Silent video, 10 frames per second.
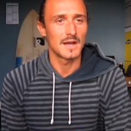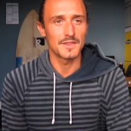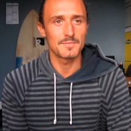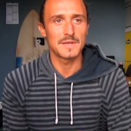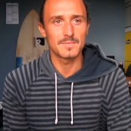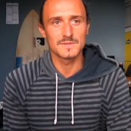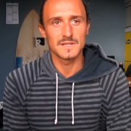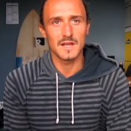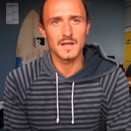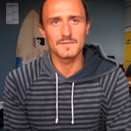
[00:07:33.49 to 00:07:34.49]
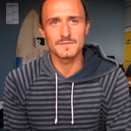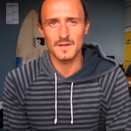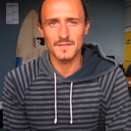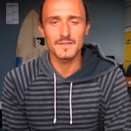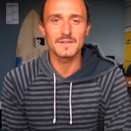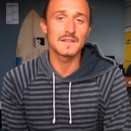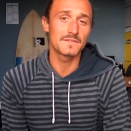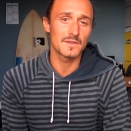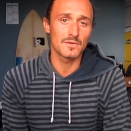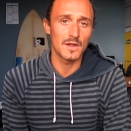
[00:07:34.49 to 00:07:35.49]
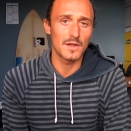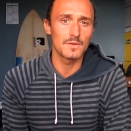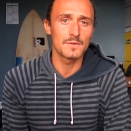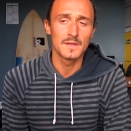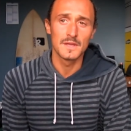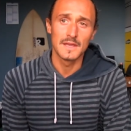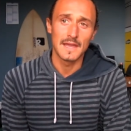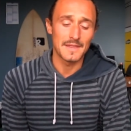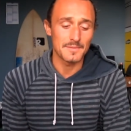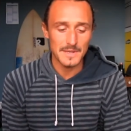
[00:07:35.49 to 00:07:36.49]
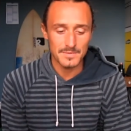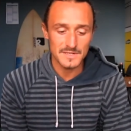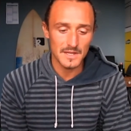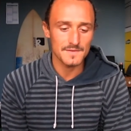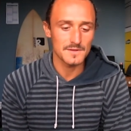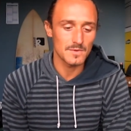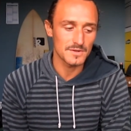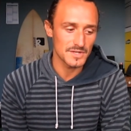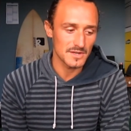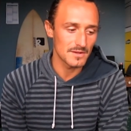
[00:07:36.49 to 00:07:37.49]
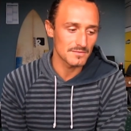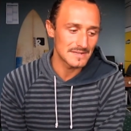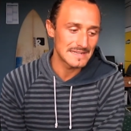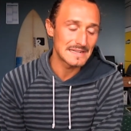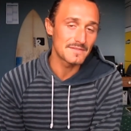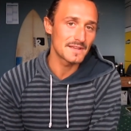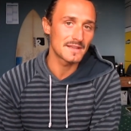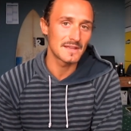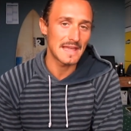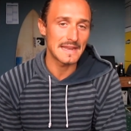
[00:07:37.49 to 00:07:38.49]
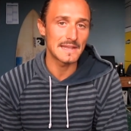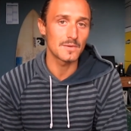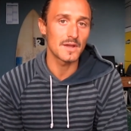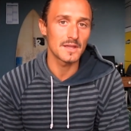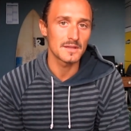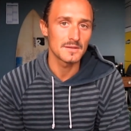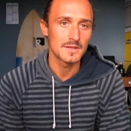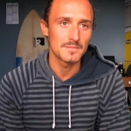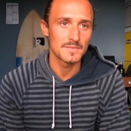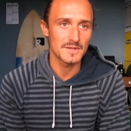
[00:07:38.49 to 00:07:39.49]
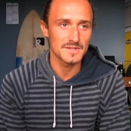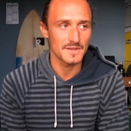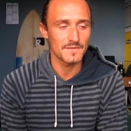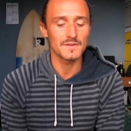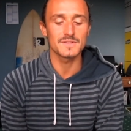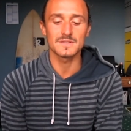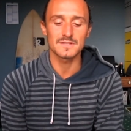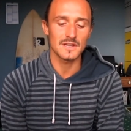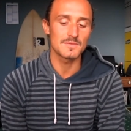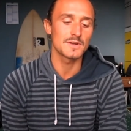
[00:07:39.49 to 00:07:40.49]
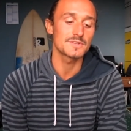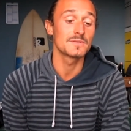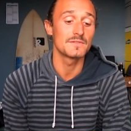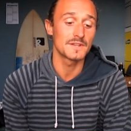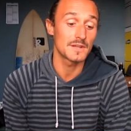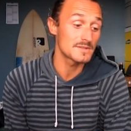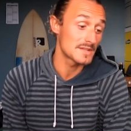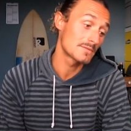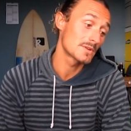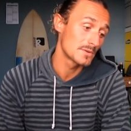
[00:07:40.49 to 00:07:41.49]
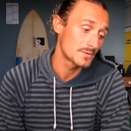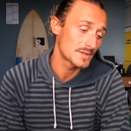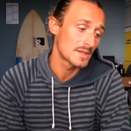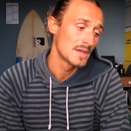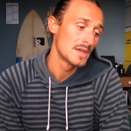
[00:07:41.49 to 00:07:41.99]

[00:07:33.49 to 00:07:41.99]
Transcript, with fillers: other people's lives rather than living your own and the people's lives you're watching aren't really living anyway because they're focusing so much on the videos they're recording